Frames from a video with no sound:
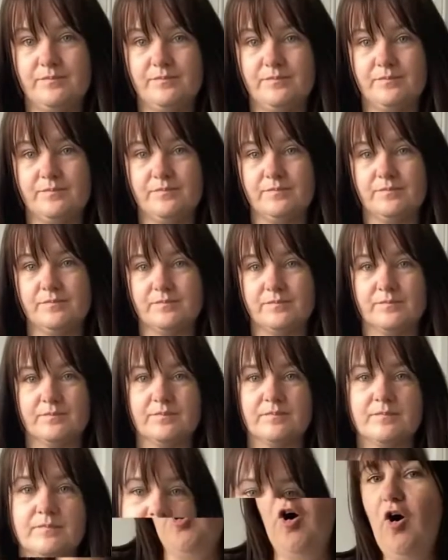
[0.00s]
Here's the
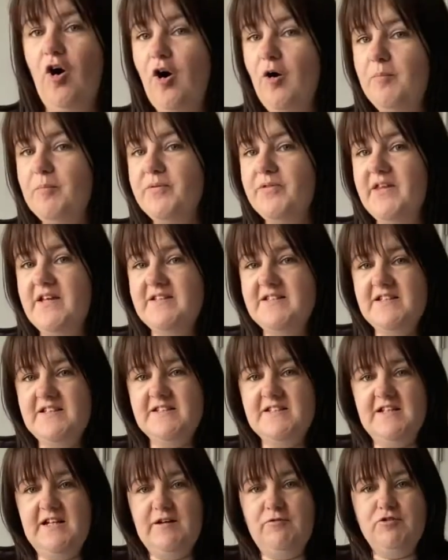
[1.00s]
grey top. This
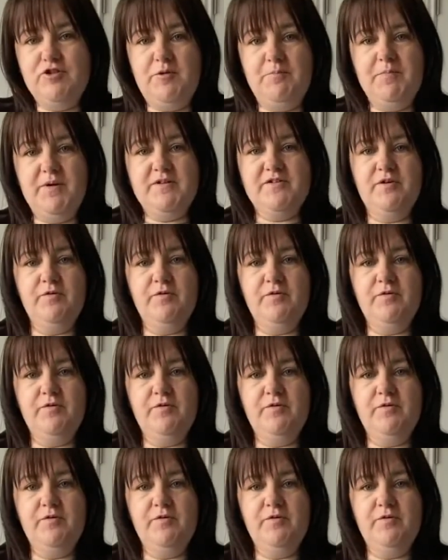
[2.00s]
is the little jumper,